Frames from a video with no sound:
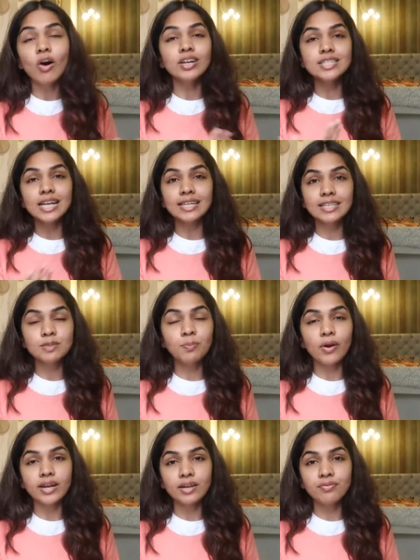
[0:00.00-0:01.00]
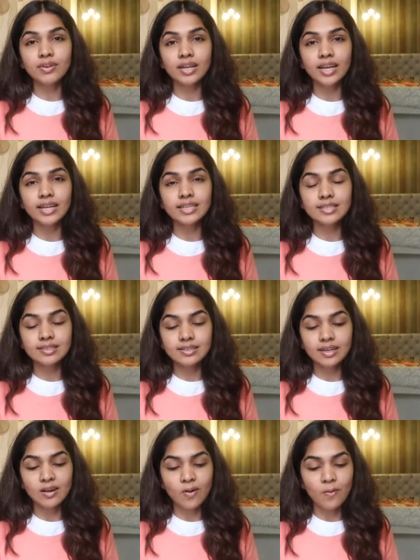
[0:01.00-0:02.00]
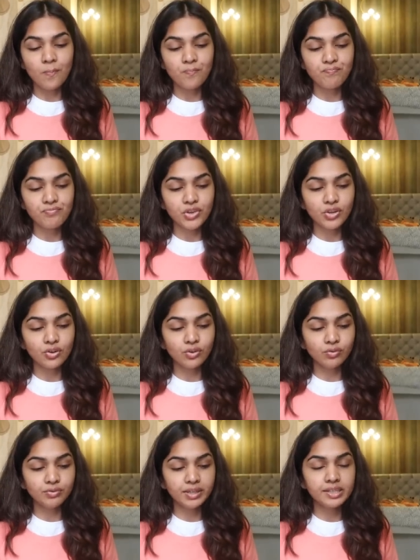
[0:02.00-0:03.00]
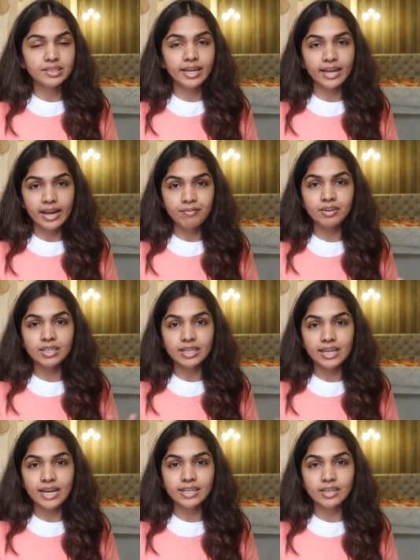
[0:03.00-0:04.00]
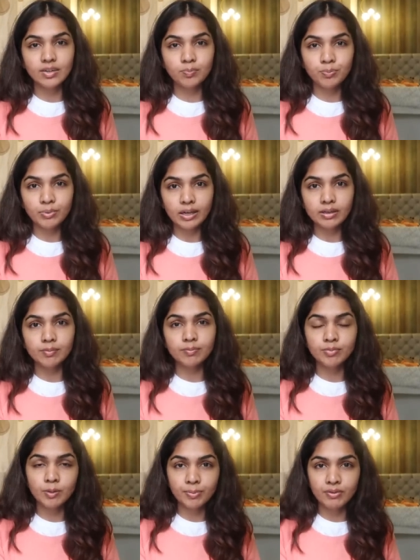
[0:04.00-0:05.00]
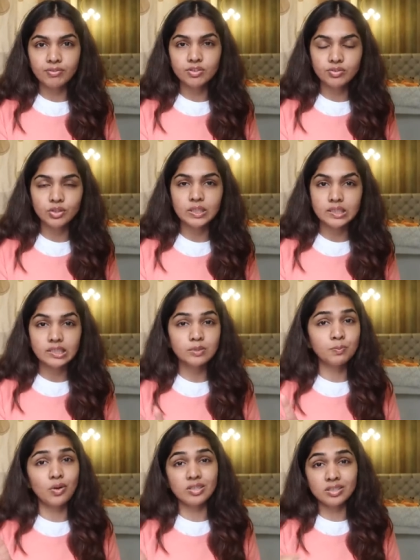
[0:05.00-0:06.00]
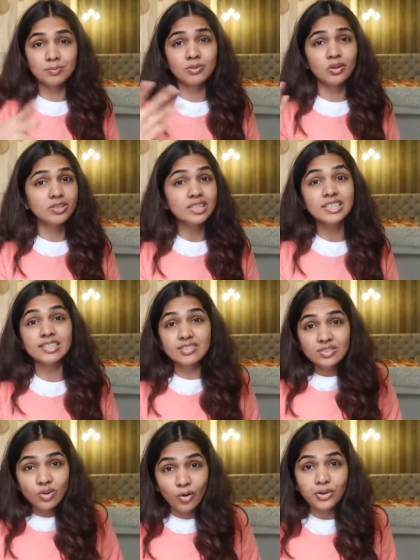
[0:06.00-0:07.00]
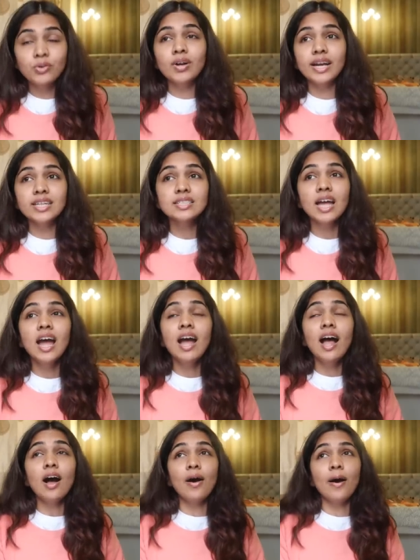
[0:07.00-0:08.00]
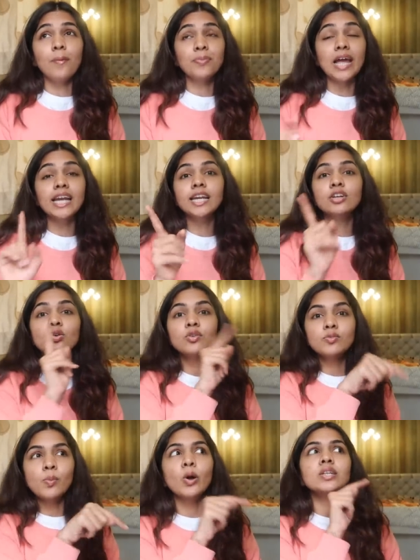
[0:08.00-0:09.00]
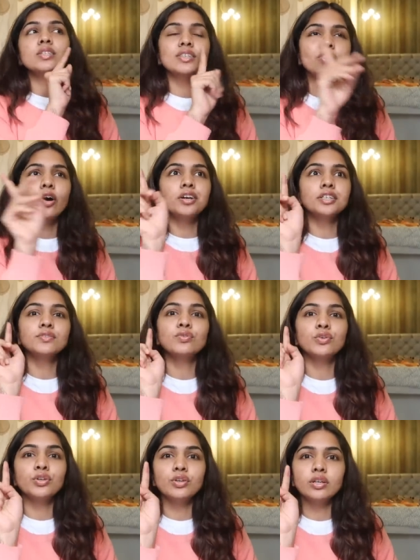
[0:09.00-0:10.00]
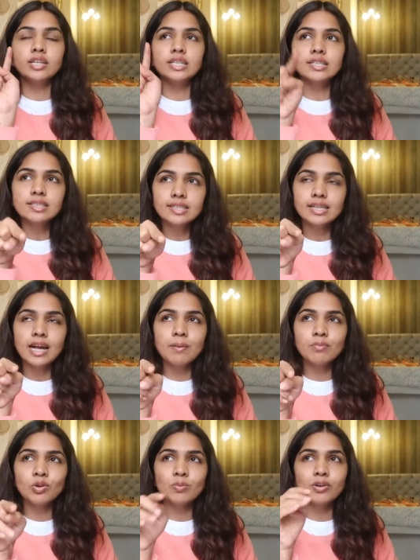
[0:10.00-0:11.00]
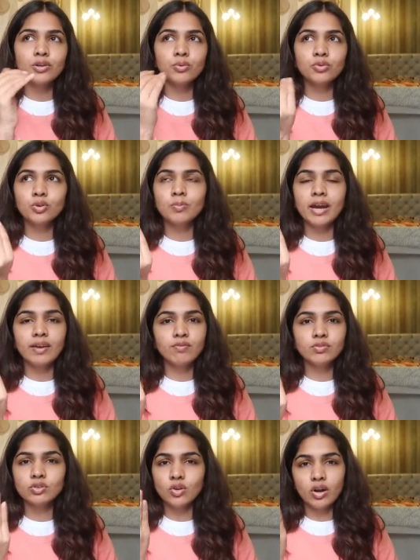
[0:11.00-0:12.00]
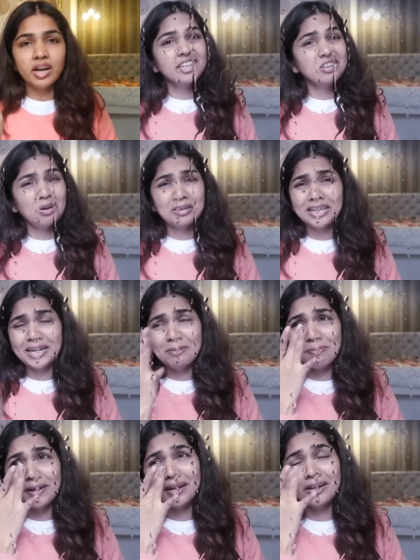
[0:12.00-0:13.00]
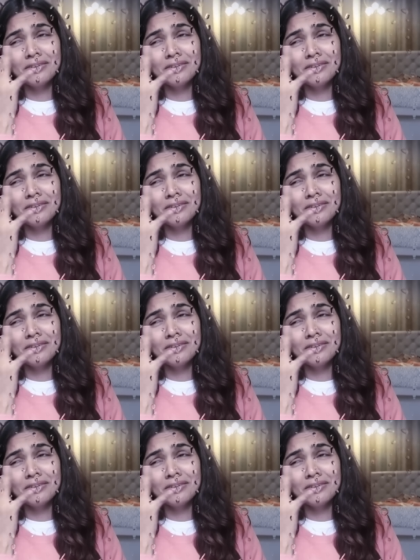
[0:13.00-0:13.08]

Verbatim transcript: Honestly, at this point, I feel like it's, you know, feels like everything I did the previous video, and this is sponsored, but honestly it is not, you guys. I did do sponsored content for Instagram though, but YouTube I did not get paid,